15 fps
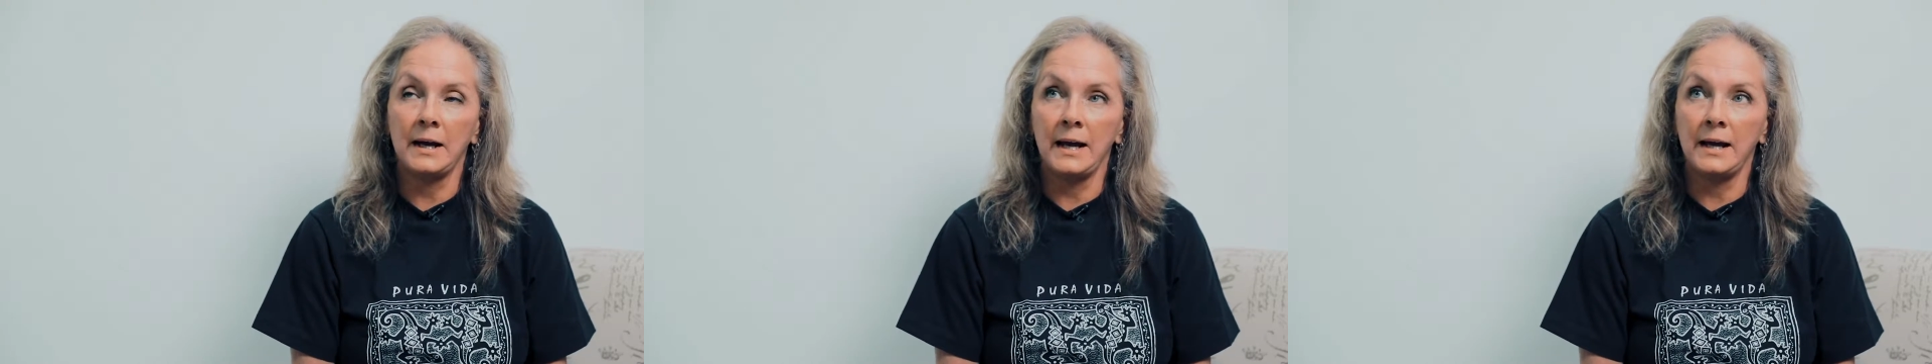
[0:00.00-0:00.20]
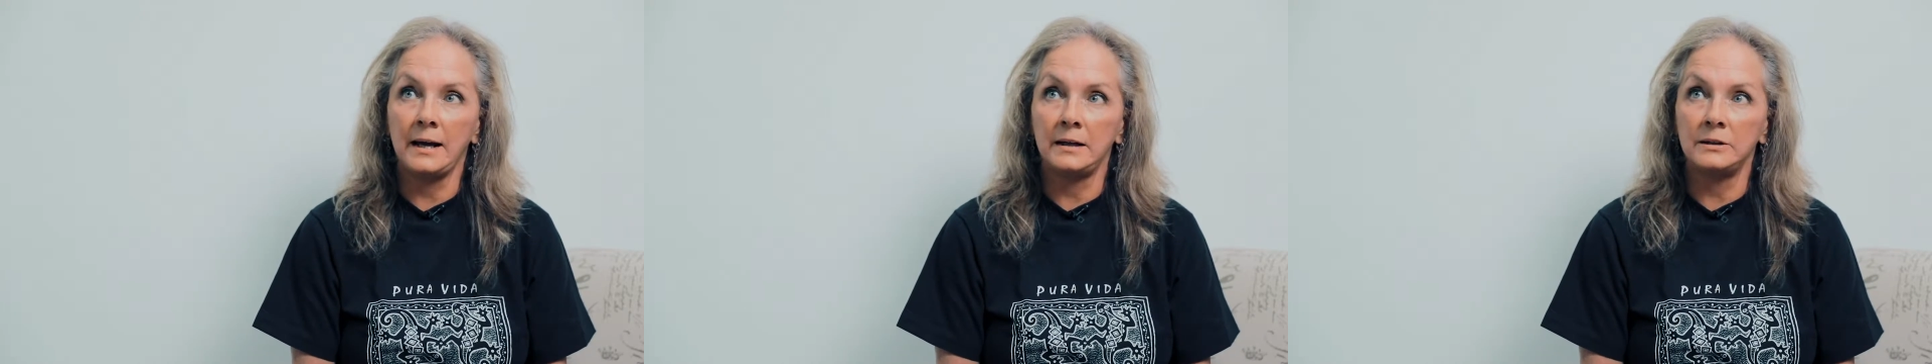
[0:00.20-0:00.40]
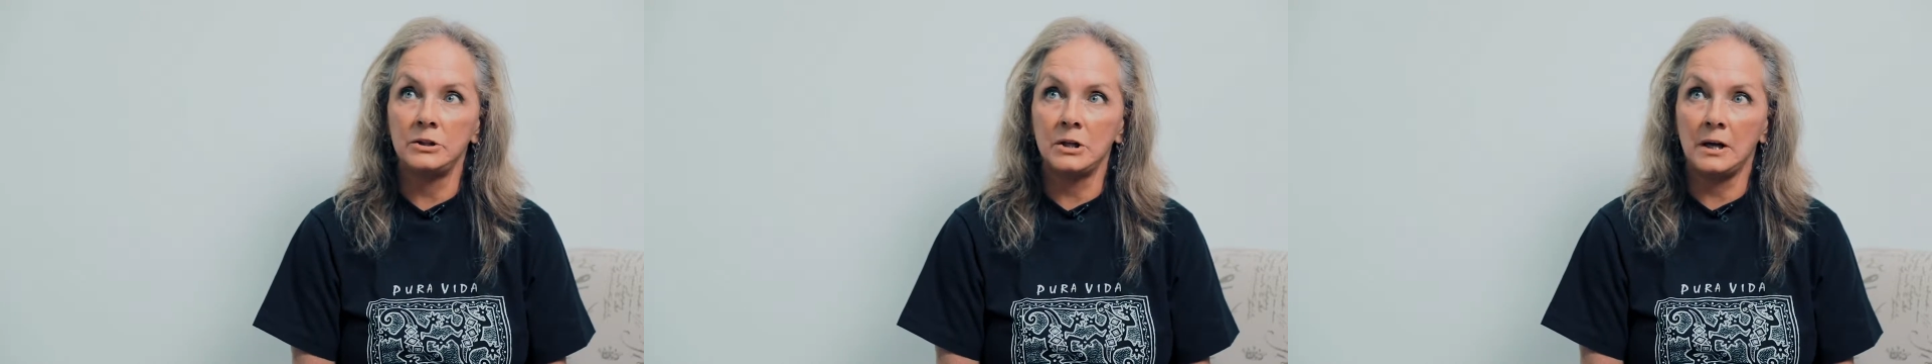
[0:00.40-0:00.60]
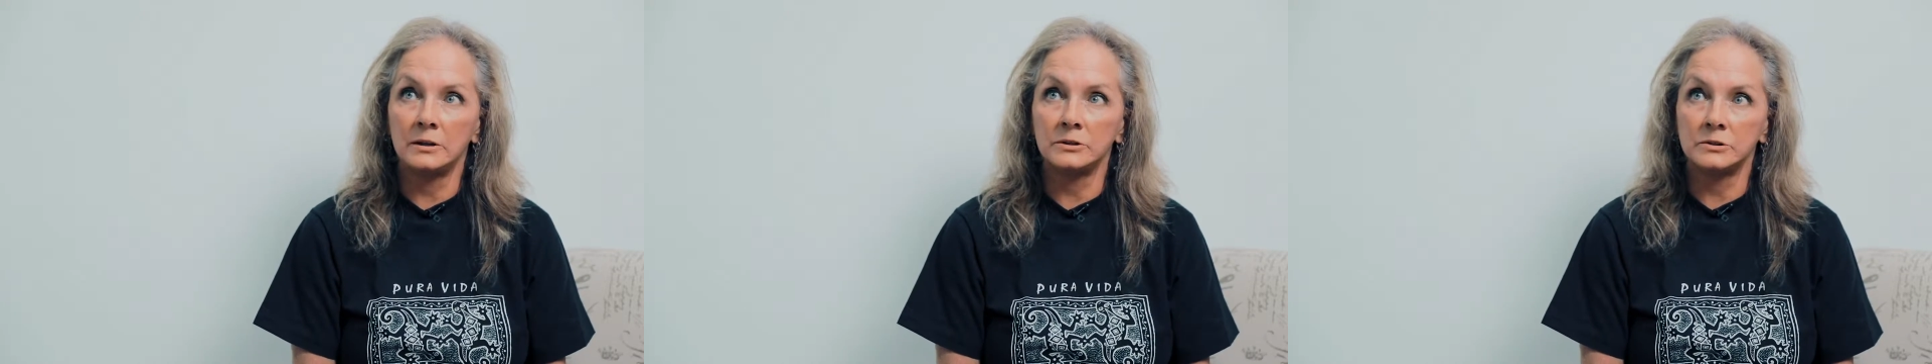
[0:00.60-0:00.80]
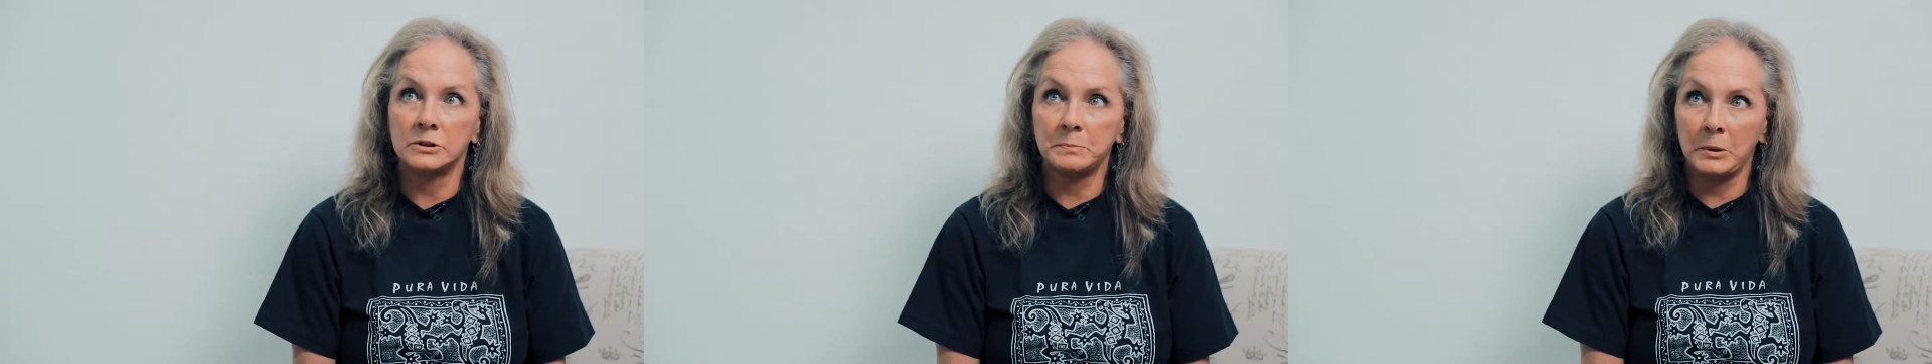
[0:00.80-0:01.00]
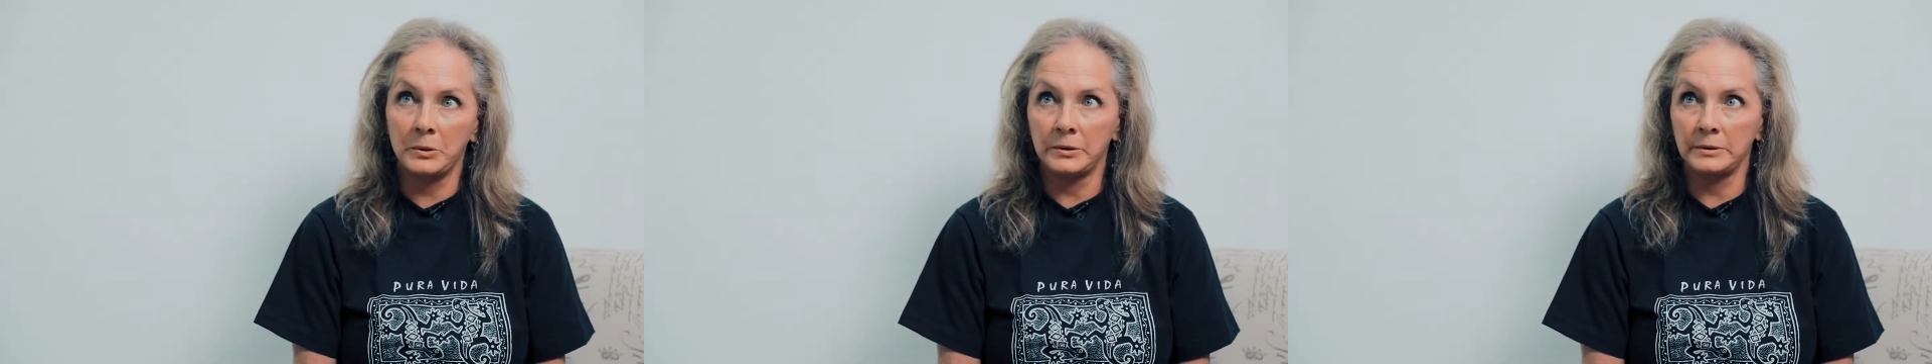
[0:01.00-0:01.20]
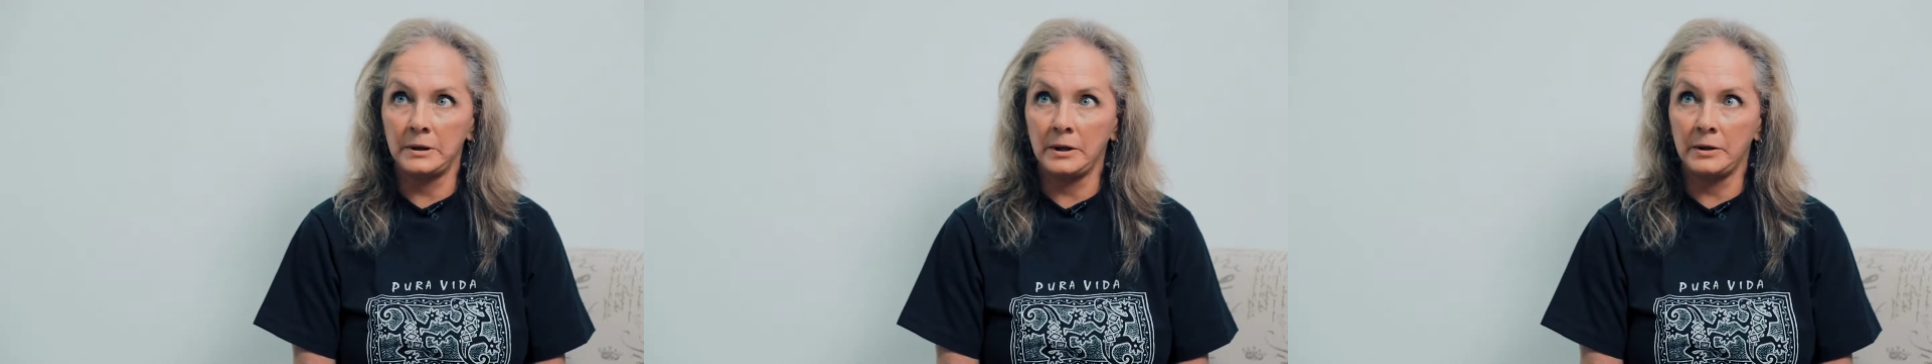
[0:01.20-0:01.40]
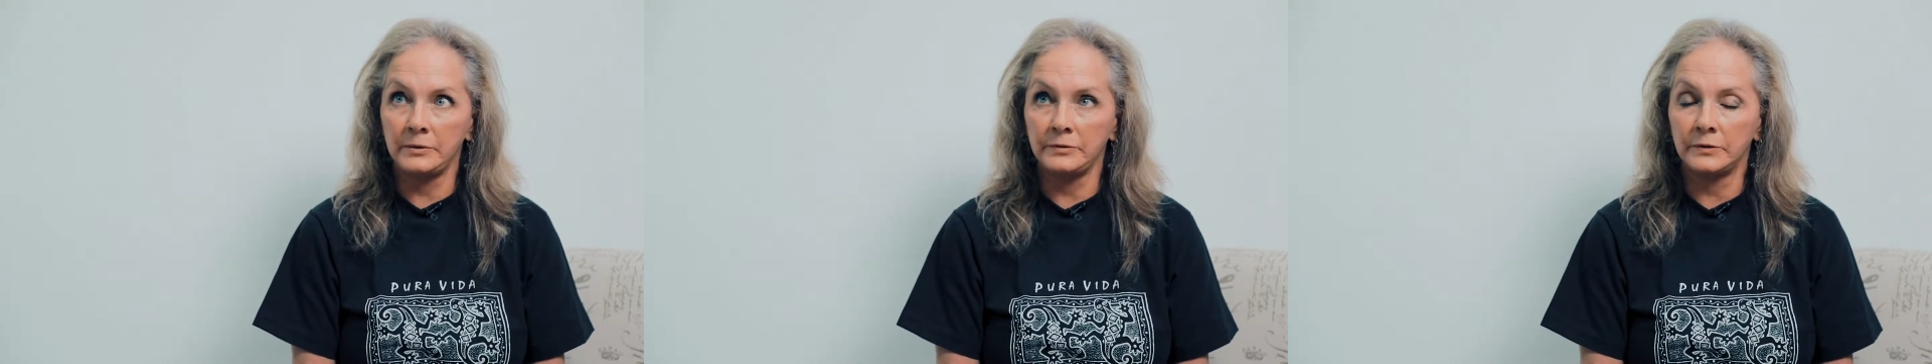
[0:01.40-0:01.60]
had not spoken
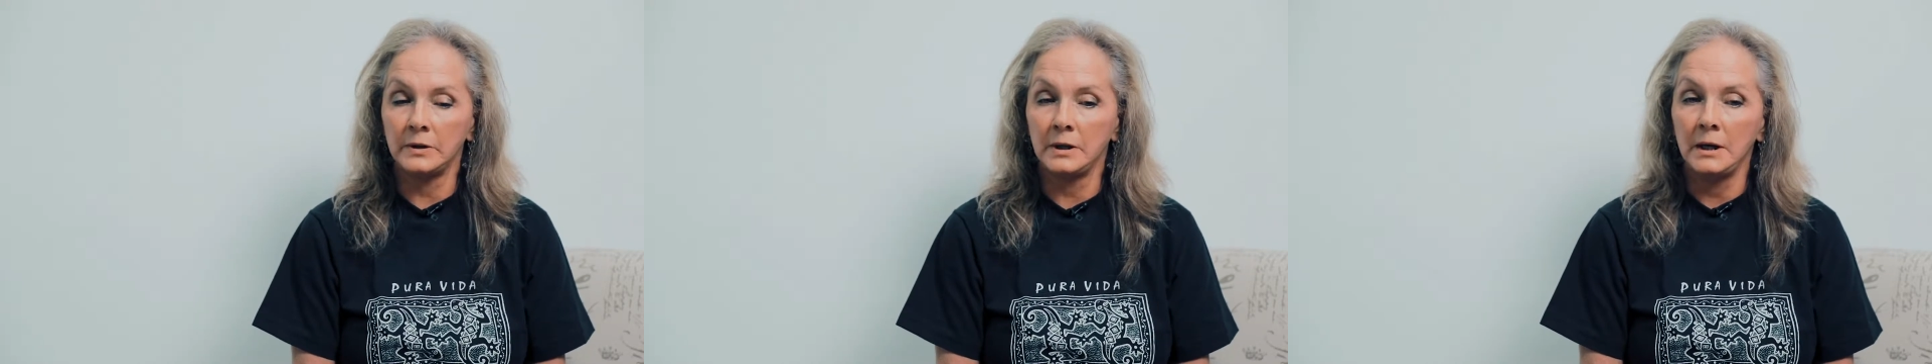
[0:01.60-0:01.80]
of.